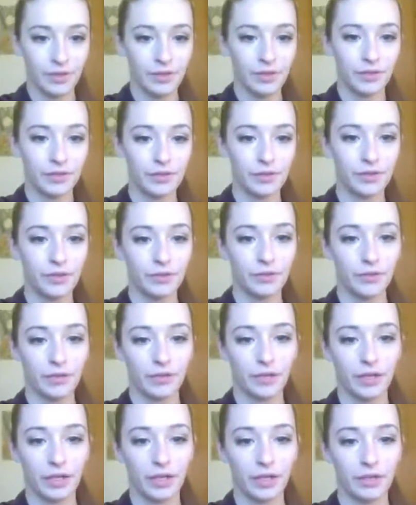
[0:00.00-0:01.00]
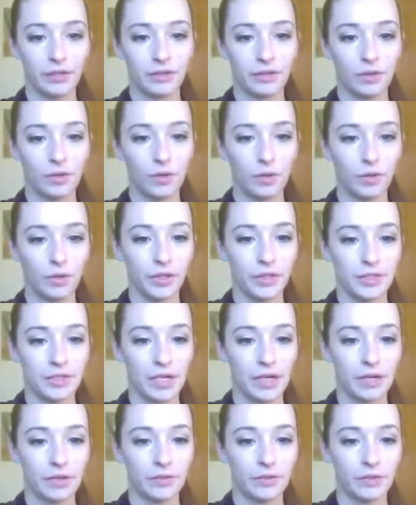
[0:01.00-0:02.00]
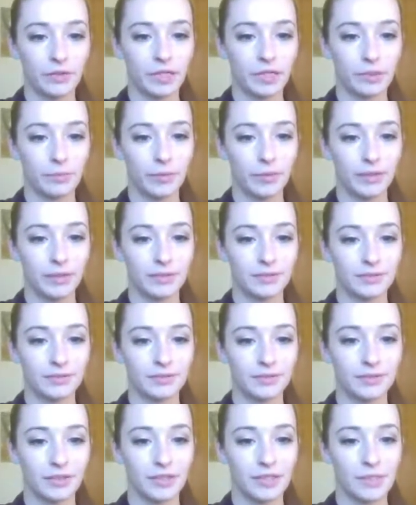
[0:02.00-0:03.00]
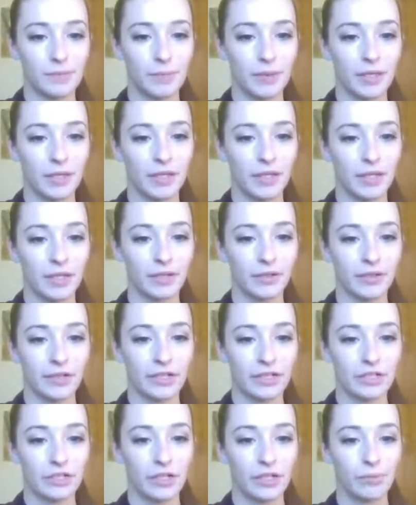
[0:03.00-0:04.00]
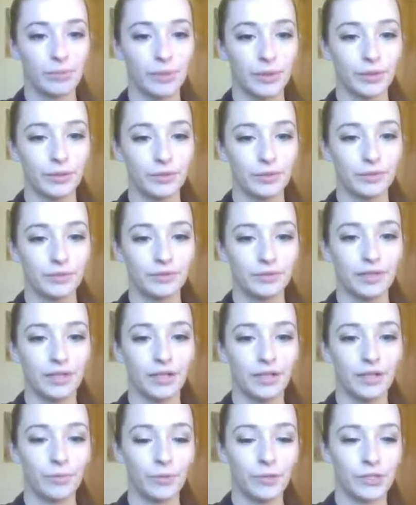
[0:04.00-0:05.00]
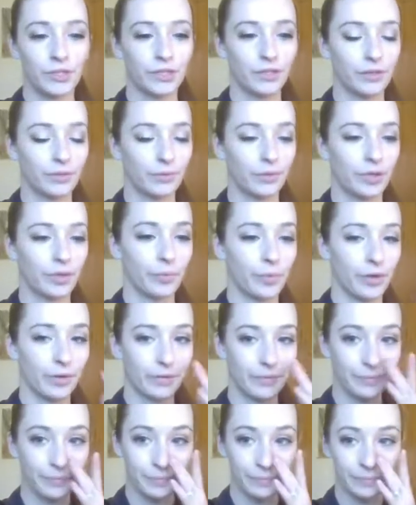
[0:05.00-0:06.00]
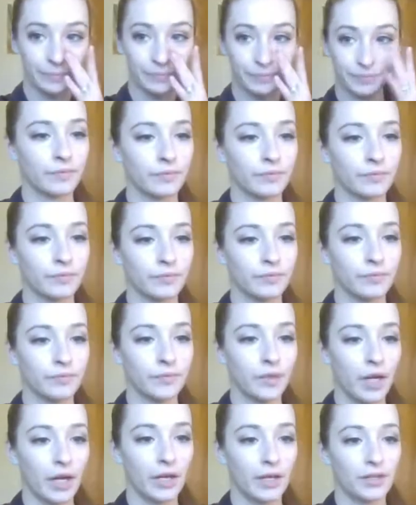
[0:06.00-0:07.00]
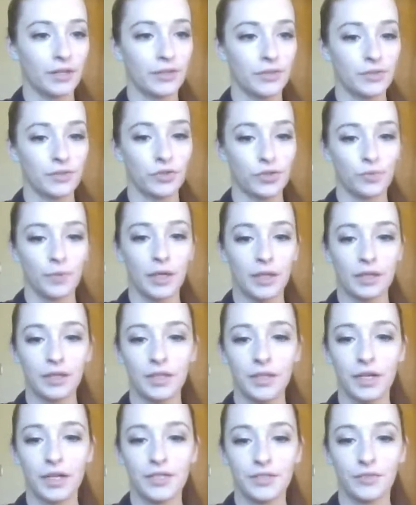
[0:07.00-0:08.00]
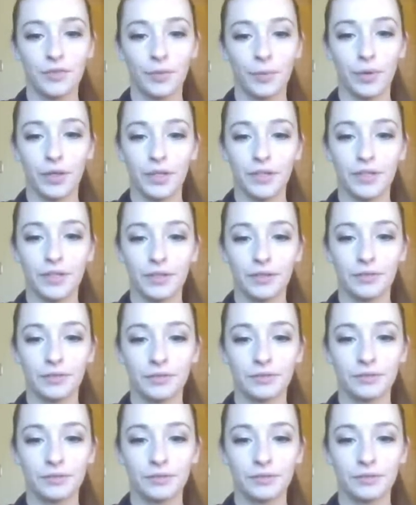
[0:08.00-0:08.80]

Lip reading: So you can kind of hold it down and keep it expanding out like a giant balloon, which can look really weird. I could also shrink the eyes if I wanted to.